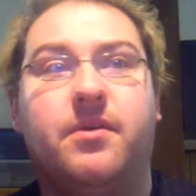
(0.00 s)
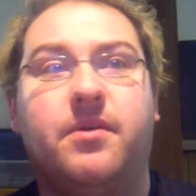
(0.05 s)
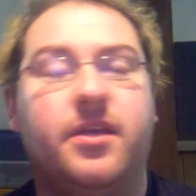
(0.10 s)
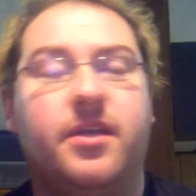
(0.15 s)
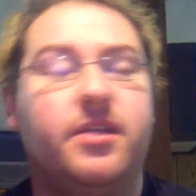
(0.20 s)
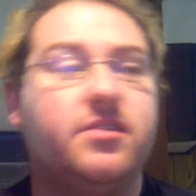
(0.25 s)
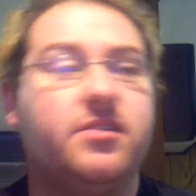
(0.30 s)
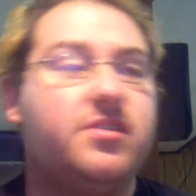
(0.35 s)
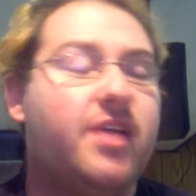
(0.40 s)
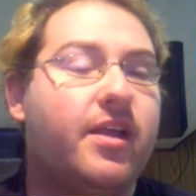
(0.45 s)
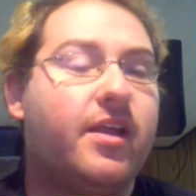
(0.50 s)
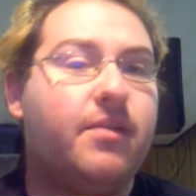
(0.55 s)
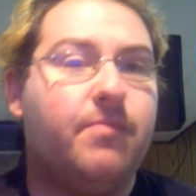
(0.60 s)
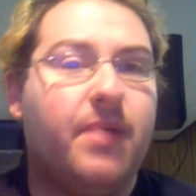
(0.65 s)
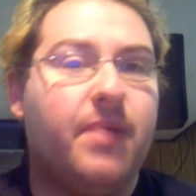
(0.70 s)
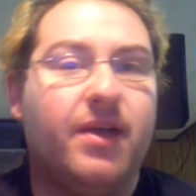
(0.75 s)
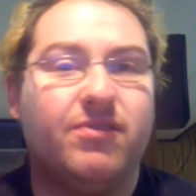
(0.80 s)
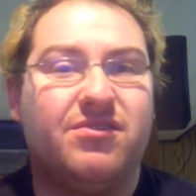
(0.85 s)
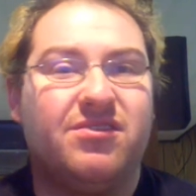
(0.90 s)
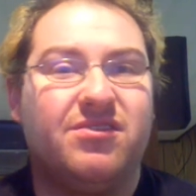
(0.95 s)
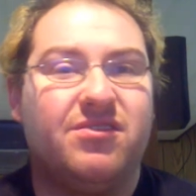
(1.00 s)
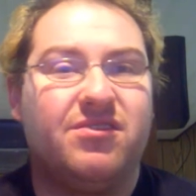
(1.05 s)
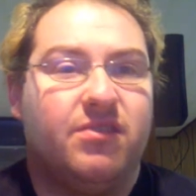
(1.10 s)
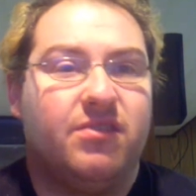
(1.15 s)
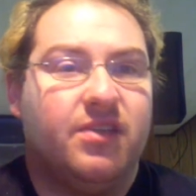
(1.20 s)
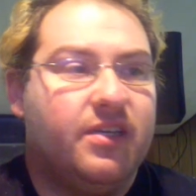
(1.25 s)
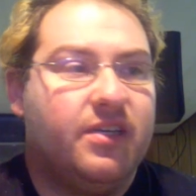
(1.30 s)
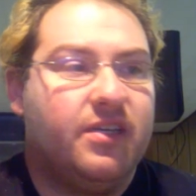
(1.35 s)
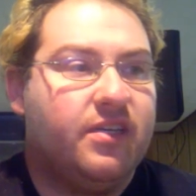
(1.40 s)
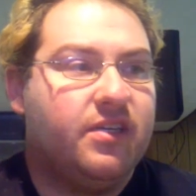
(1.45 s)
It is not about
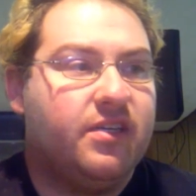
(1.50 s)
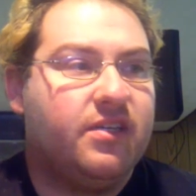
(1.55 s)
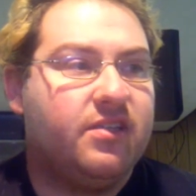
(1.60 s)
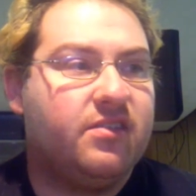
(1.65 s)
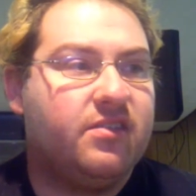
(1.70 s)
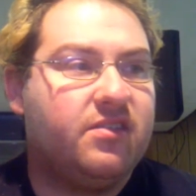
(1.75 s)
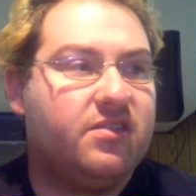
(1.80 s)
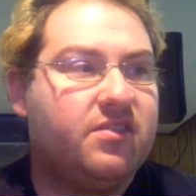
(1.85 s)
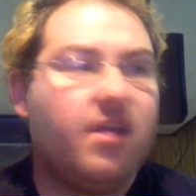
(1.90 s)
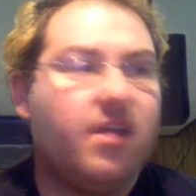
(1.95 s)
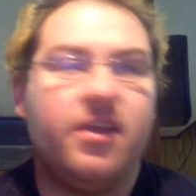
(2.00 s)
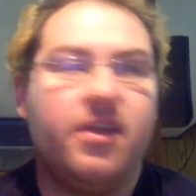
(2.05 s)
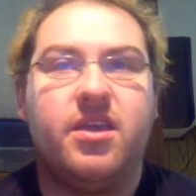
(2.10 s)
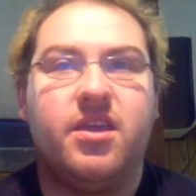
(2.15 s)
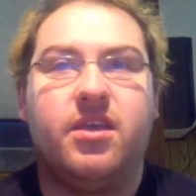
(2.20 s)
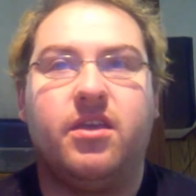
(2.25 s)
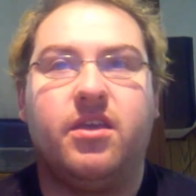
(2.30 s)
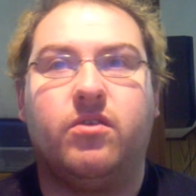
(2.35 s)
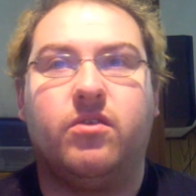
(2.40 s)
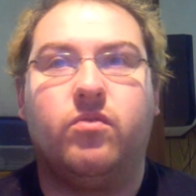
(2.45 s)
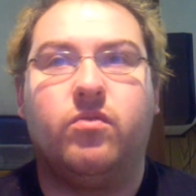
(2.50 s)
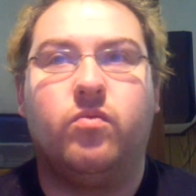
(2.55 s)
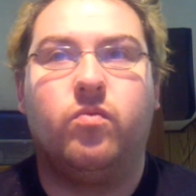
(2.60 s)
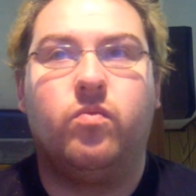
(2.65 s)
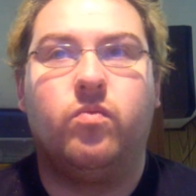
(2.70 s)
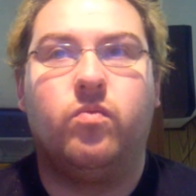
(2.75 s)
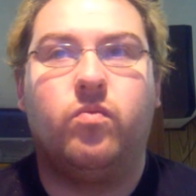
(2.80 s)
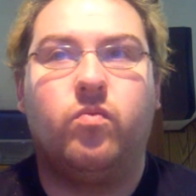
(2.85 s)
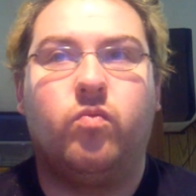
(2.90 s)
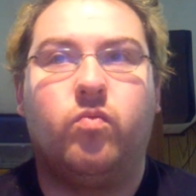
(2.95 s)
psyching
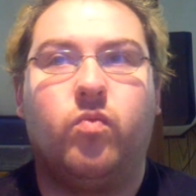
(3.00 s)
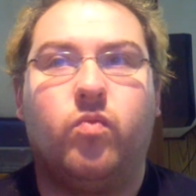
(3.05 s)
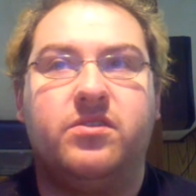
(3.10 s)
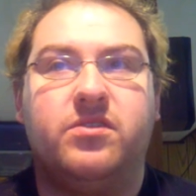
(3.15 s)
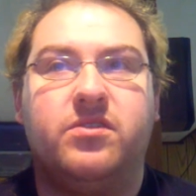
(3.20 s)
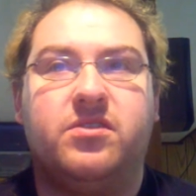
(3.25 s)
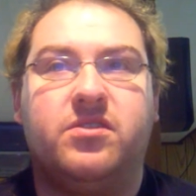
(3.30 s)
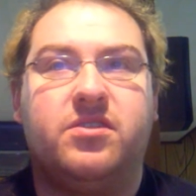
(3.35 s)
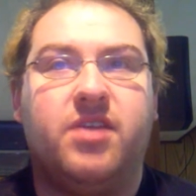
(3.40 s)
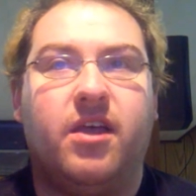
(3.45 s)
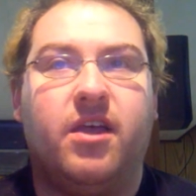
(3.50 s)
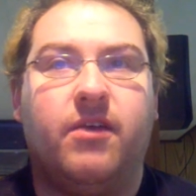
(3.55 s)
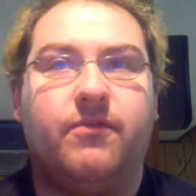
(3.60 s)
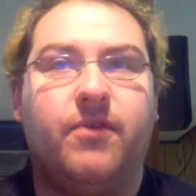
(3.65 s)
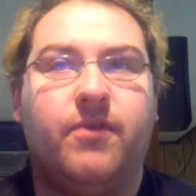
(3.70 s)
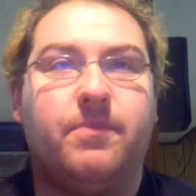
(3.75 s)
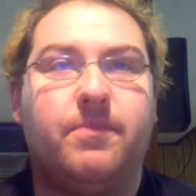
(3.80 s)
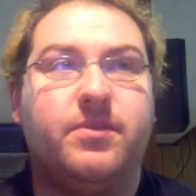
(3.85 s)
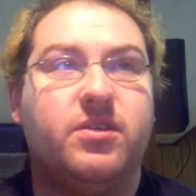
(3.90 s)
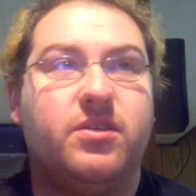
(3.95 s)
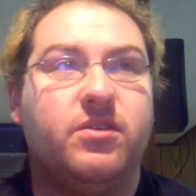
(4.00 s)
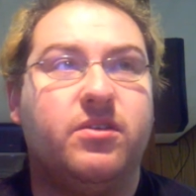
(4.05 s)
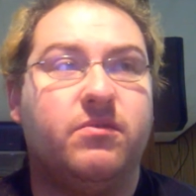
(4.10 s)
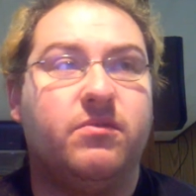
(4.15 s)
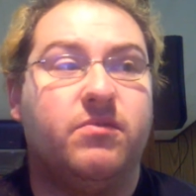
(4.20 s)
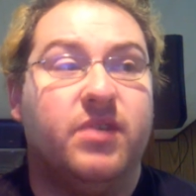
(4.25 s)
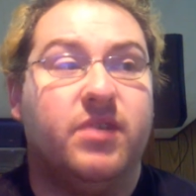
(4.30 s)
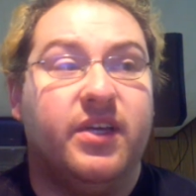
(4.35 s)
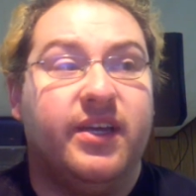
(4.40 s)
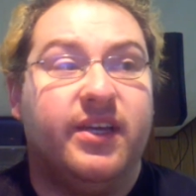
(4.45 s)
oneself up to
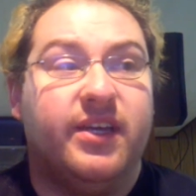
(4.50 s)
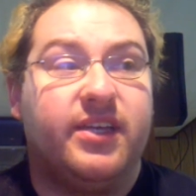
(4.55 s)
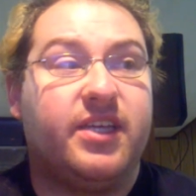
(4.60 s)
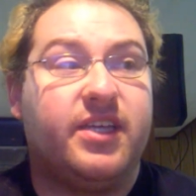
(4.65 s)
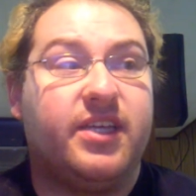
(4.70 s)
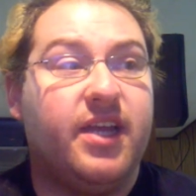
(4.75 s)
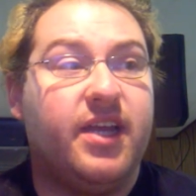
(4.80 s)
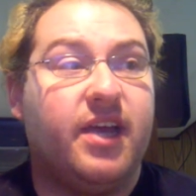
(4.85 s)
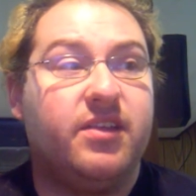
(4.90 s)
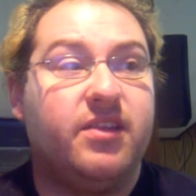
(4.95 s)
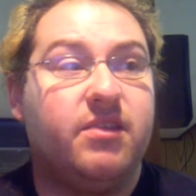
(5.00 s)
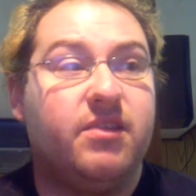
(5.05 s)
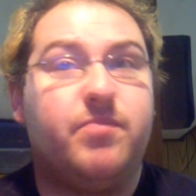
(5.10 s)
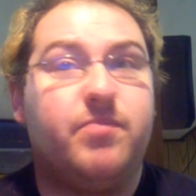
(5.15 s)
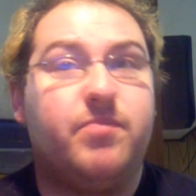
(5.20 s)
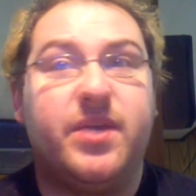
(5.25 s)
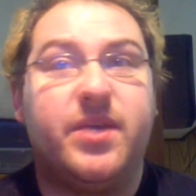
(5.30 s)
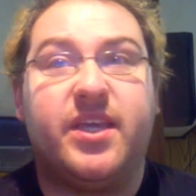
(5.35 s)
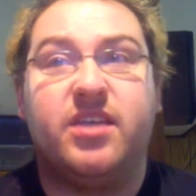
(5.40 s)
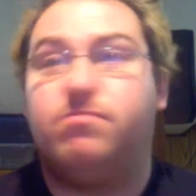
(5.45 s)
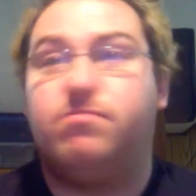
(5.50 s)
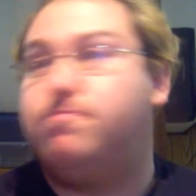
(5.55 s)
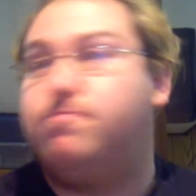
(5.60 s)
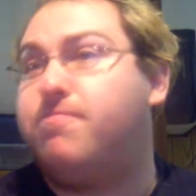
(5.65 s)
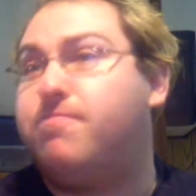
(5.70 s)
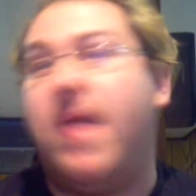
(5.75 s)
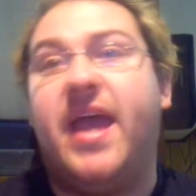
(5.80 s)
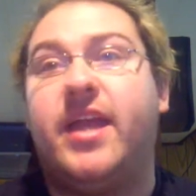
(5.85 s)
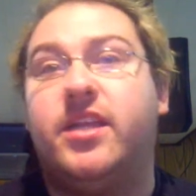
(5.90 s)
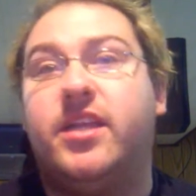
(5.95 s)
get on the biggest,
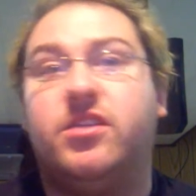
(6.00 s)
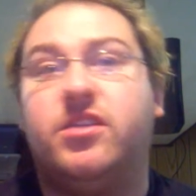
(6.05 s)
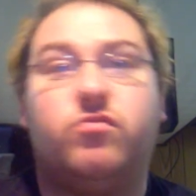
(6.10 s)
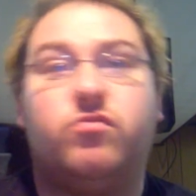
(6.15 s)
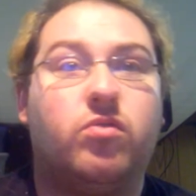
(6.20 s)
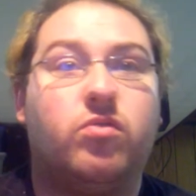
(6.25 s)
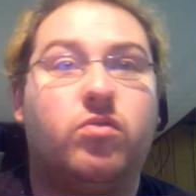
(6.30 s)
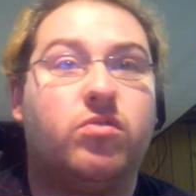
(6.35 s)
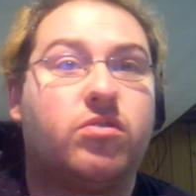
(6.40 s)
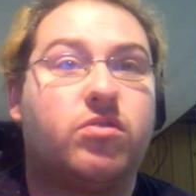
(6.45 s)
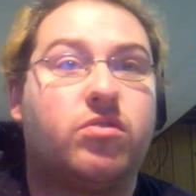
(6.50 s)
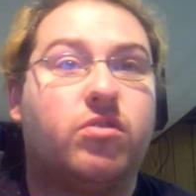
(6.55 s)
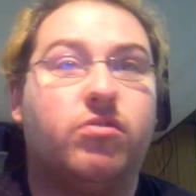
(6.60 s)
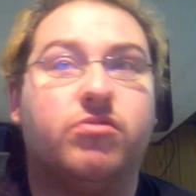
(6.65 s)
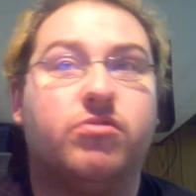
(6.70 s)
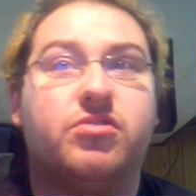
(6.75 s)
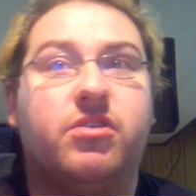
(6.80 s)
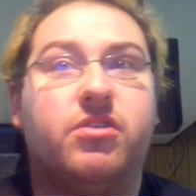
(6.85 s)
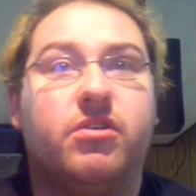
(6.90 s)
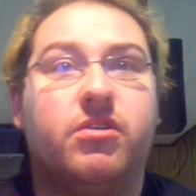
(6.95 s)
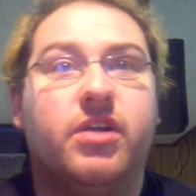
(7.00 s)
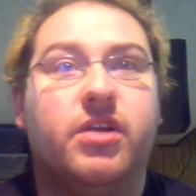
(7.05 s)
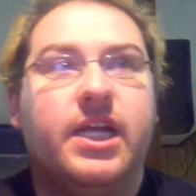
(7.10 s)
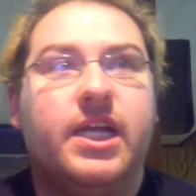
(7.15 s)
baddest roller coaster.